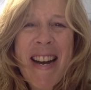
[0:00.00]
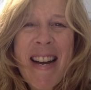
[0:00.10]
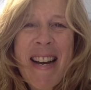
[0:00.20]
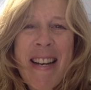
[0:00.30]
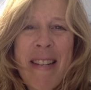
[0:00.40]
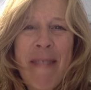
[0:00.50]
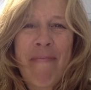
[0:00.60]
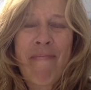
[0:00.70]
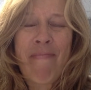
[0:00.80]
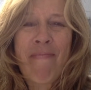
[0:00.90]

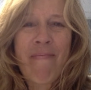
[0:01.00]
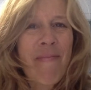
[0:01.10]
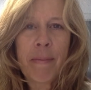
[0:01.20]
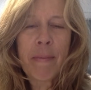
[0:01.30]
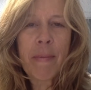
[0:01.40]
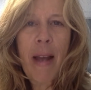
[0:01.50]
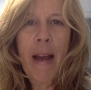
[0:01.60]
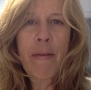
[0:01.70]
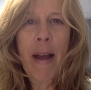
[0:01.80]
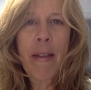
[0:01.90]
um,
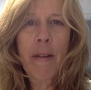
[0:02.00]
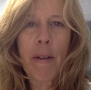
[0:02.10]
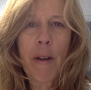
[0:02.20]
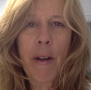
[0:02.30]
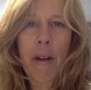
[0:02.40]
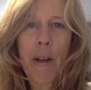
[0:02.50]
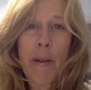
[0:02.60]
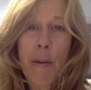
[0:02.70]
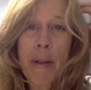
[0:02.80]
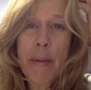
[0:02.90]
I'd rather look
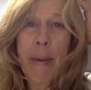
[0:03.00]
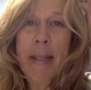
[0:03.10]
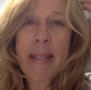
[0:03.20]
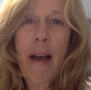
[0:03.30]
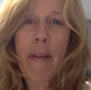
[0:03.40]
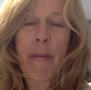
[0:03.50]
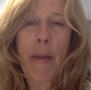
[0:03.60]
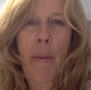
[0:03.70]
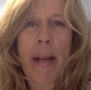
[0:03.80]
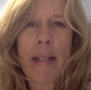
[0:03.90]
towards myself and
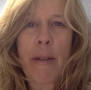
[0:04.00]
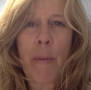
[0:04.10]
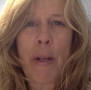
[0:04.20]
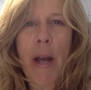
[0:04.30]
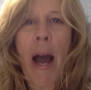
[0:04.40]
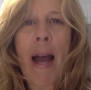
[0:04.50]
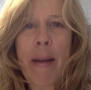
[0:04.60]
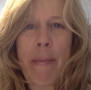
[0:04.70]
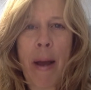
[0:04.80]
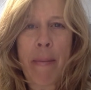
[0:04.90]
the ways in which I
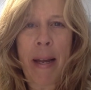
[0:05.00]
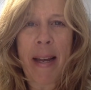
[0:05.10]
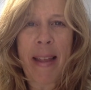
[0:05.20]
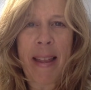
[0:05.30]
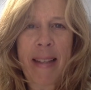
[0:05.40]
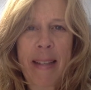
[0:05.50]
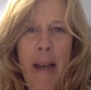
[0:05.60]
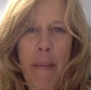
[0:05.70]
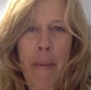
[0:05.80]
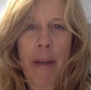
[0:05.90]
am not making things
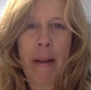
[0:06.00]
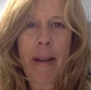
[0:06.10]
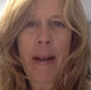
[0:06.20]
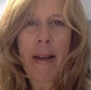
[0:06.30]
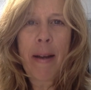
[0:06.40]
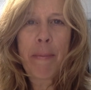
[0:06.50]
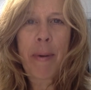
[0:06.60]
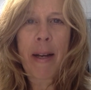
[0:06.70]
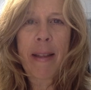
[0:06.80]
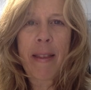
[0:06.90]
happen.
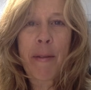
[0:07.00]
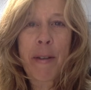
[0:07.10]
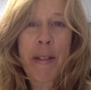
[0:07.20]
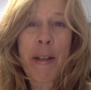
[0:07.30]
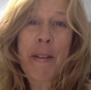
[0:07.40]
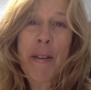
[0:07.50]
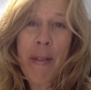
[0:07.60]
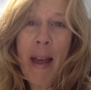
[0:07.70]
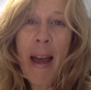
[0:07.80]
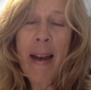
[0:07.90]
But the result
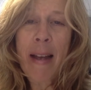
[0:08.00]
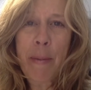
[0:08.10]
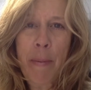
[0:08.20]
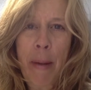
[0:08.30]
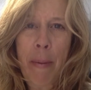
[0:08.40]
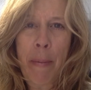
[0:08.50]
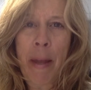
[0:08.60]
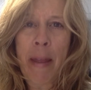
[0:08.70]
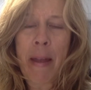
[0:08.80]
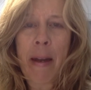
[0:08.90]
of that has maybe
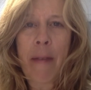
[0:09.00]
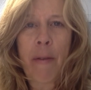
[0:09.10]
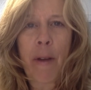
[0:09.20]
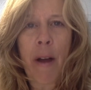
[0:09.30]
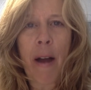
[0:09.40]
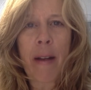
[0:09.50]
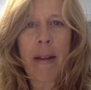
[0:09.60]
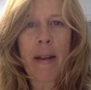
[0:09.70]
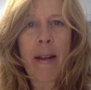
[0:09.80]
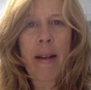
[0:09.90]
been that I've forgotten